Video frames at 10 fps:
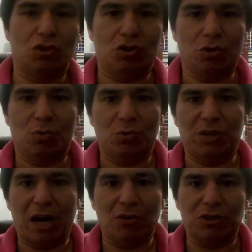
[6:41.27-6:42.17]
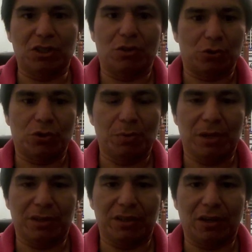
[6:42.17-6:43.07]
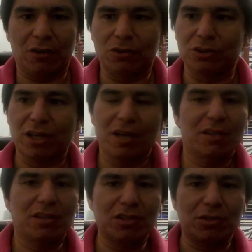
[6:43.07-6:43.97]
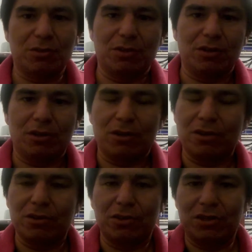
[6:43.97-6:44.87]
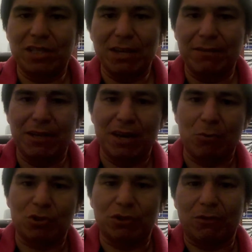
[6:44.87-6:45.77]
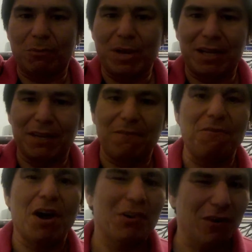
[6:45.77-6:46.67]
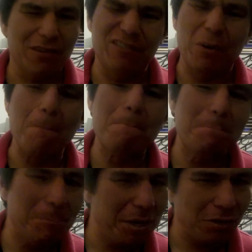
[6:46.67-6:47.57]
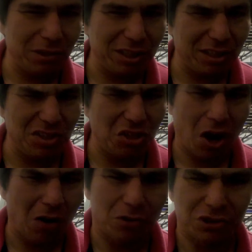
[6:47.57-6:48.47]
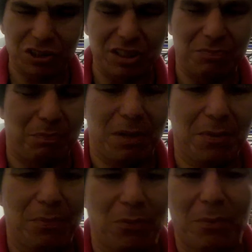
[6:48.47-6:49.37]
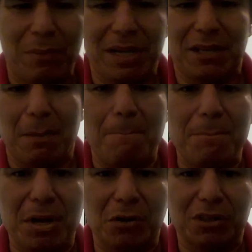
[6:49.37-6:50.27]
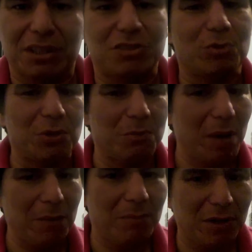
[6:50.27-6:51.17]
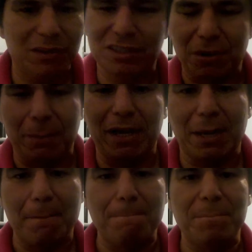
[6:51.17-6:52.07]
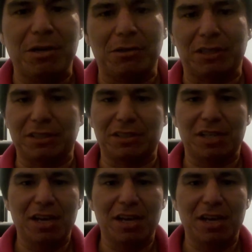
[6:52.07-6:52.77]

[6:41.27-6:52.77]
$2,000 or $2 million, the TV networks are making $500 billion. These people are making billions. When you make millions, they're making billions.